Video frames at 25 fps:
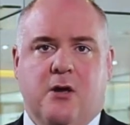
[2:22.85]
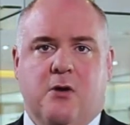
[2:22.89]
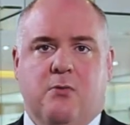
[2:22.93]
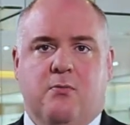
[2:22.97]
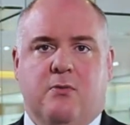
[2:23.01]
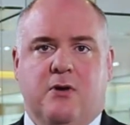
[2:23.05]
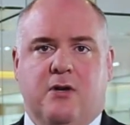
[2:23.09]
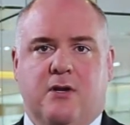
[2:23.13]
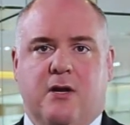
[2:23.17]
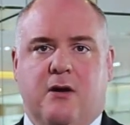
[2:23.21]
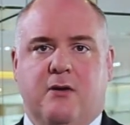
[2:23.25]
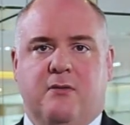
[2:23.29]

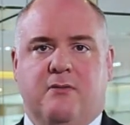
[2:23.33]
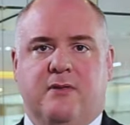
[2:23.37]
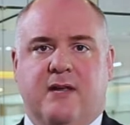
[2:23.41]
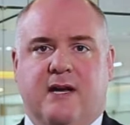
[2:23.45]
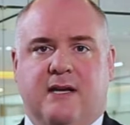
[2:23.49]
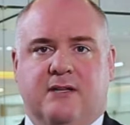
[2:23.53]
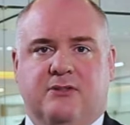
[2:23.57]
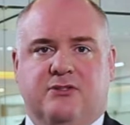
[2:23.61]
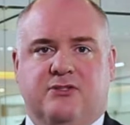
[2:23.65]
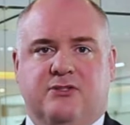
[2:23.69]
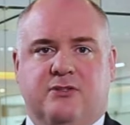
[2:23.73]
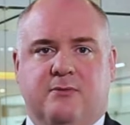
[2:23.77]
We note
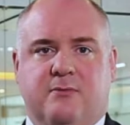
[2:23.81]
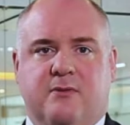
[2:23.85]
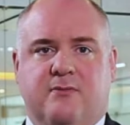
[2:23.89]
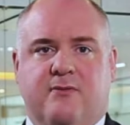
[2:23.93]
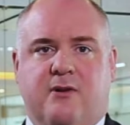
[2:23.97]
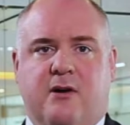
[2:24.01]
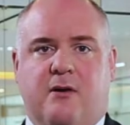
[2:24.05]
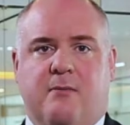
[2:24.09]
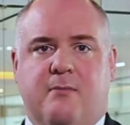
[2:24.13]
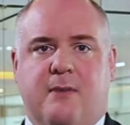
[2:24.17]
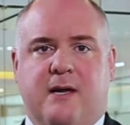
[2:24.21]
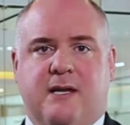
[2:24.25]
that some of
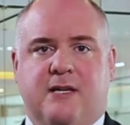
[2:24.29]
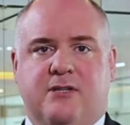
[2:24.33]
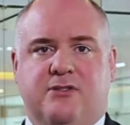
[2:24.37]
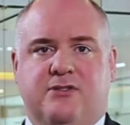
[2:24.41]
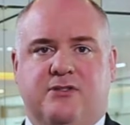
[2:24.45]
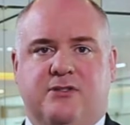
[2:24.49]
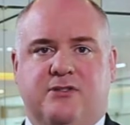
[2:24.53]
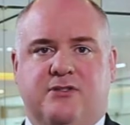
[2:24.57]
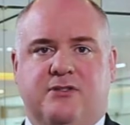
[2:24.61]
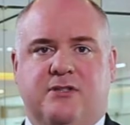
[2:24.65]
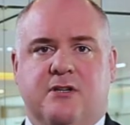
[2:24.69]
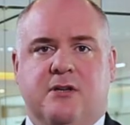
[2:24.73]
our
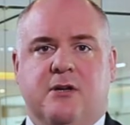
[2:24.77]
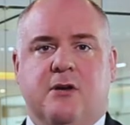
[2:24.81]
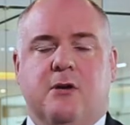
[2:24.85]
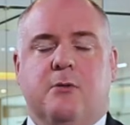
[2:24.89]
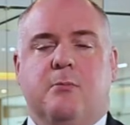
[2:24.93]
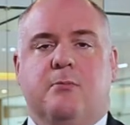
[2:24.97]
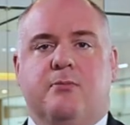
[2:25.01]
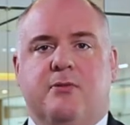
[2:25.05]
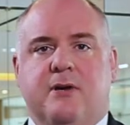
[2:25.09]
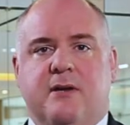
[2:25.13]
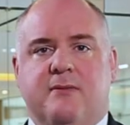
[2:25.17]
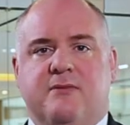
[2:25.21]
managers,
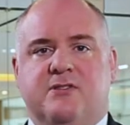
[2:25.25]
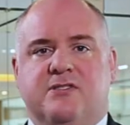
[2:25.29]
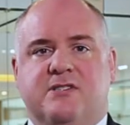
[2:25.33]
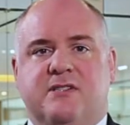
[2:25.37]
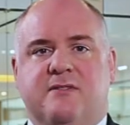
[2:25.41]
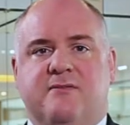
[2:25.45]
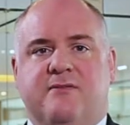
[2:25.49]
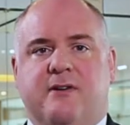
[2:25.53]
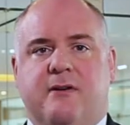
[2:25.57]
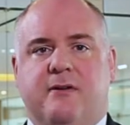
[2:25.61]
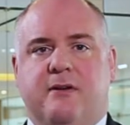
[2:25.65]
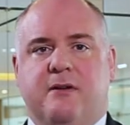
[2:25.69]
previously
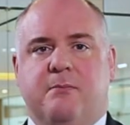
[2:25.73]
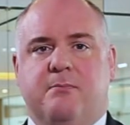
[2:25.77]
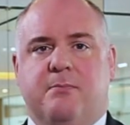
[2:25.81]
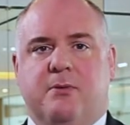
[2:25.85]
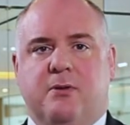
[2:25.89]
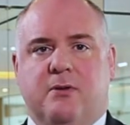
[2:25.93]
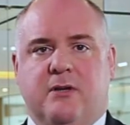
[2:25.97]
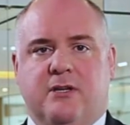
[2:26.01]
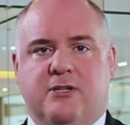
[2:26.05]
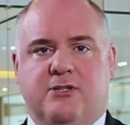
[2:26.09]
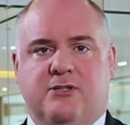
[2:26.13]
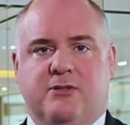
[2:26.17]
very
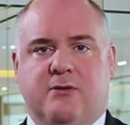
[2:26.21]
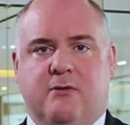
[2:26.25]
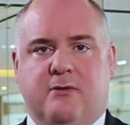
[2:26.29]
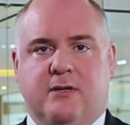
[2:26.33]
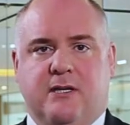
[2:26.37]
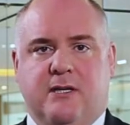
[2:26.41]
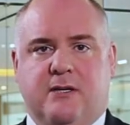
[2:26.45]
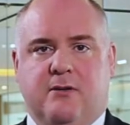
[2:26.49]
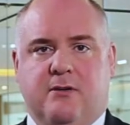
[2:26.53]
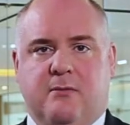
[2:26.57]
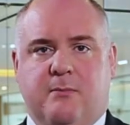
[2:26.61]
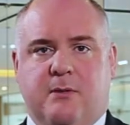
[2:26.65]
bullish on
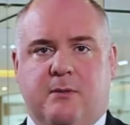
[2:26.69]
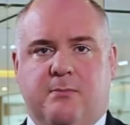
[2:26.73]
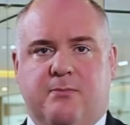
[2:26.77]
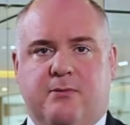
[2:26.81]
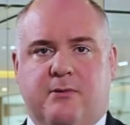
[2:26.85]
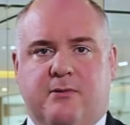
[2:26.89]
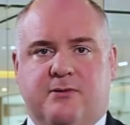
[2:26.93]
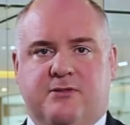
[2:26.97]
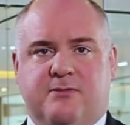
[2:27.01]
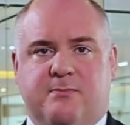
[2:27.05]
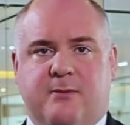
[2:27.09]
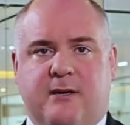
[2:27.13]
economic
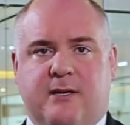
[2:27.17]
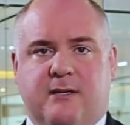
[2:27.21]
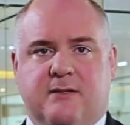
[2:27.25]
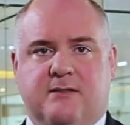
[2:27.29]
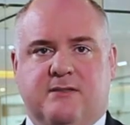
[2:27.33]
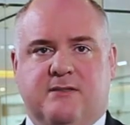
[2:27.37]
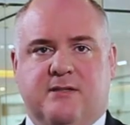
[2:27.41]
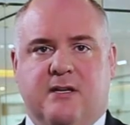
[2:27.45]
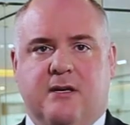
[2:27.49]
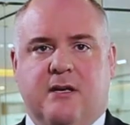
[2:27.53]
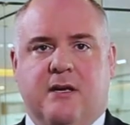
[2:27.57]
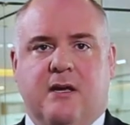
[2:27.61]

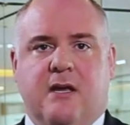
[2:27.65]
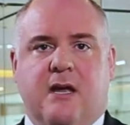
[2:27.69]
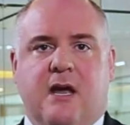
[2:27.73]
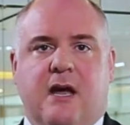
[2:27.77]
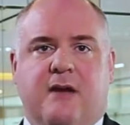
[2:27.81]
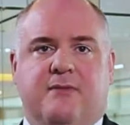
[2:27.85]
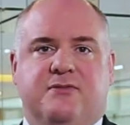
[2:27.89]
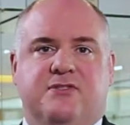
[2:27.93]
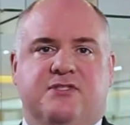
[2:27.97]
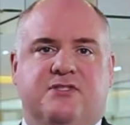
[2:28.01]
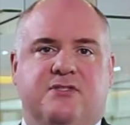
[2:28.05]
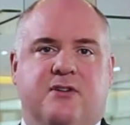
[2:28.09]
prospects,
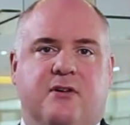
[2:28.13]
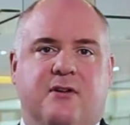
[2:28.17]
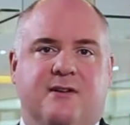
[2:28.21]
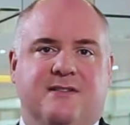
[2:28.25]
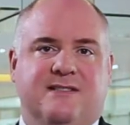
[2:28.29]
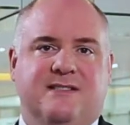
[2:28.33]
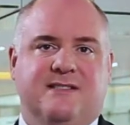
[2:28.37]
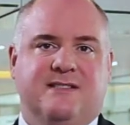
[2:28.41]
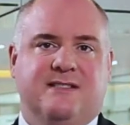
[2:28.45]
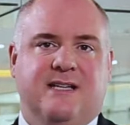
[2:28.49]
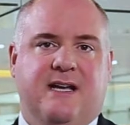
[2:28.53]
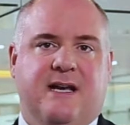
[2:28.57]
have
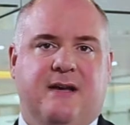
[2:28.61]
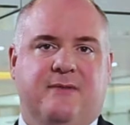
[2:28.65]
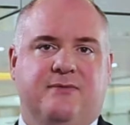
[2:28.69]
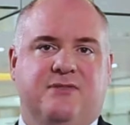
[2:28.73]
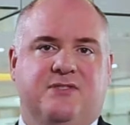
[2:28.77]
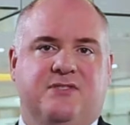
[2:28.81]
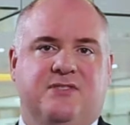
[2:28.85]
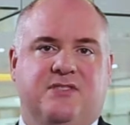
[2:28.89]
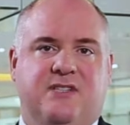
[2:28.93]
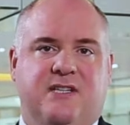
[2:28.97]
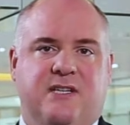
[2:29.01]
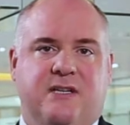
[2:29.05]
started to have
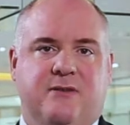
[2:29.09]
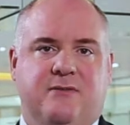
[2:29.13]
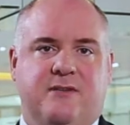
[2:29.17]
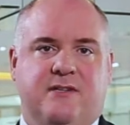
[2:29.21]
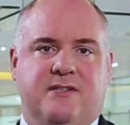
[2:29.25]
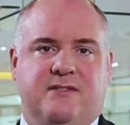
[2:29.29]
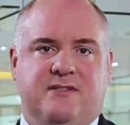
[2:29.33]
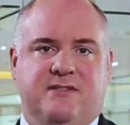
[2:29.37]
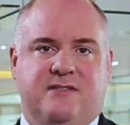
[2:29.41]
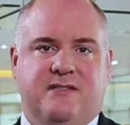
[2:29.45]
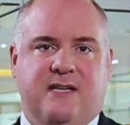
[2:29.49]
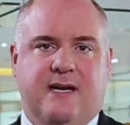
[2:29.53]

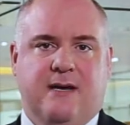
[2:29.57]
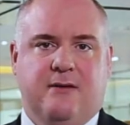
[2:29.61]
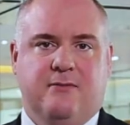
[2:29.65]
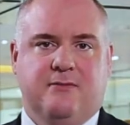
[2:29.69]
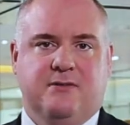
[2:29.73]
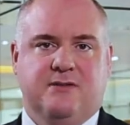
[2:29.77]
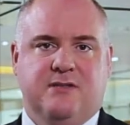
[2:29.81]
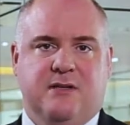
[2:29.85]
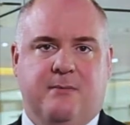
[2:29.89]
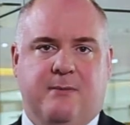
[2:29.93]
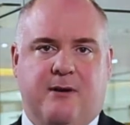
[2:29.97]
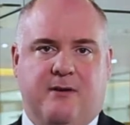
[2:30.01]
serious
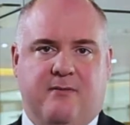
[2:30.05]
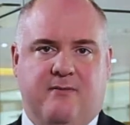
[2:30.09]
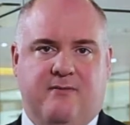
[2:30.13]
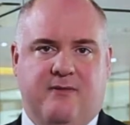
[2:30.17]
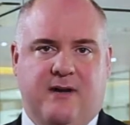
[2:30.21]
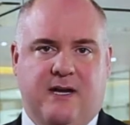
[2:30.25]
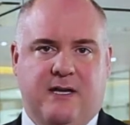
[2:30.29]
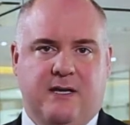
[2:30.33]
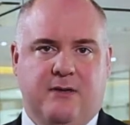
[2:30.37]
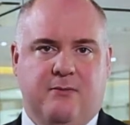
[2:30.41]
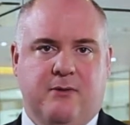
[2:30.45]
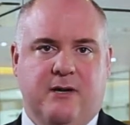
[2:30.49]
doubt about
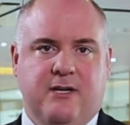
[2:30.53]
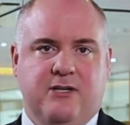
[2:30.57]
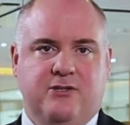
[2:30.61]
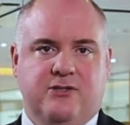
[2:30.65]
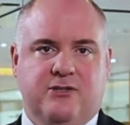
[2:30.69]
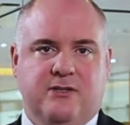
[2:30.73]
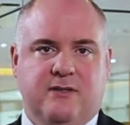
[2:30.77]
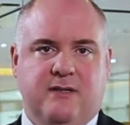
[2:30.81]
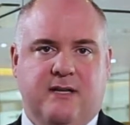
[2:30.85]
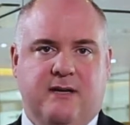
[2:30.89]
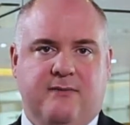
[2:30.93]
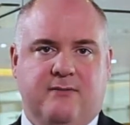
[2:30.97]

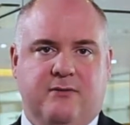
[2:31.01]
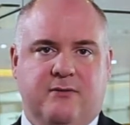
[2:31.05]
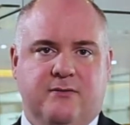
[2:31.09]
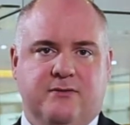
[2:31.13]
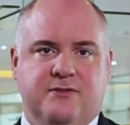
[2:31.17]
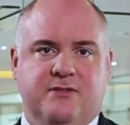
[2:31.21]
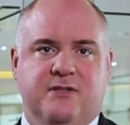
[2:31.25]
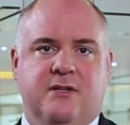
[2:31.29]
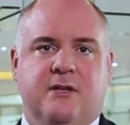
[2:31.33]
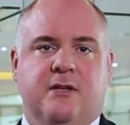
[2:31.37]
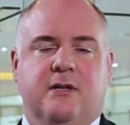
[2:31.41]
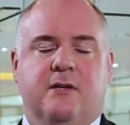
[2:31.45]
valuation
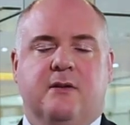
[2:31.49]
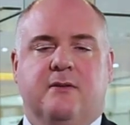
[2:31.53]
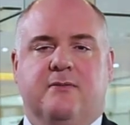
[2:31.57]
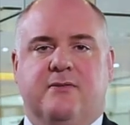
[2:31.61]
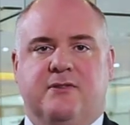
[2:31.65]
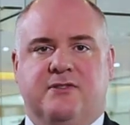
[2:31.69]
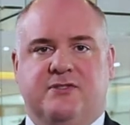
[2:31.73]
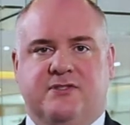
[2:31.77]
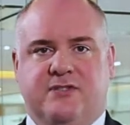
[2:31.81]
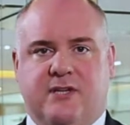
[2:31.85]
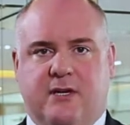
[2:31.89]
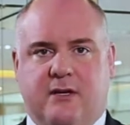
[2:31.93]
levels for
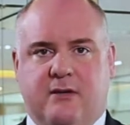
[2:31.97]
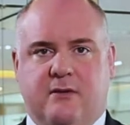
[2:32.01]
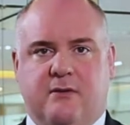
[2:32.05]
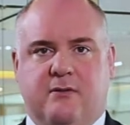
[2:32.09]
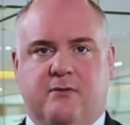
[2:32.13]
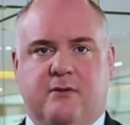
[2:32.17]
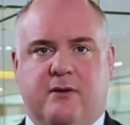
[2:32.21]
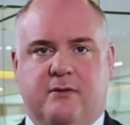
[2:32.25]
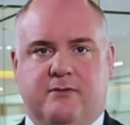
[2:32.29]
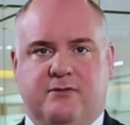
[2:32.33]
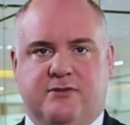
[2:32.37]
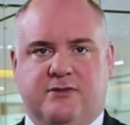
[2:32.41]
certain
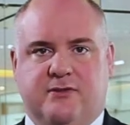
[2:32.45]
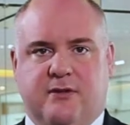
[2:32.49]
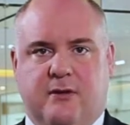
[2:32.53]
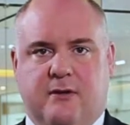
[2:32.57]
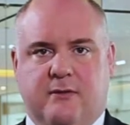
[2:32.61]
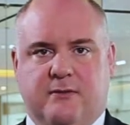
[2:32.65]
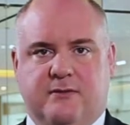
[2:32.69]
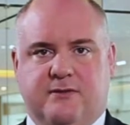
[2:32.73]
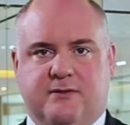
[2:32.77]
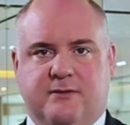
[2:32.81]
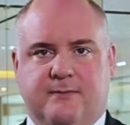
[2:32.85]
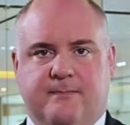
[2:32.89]
growth
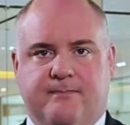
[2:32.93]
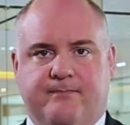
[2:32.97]
stocks.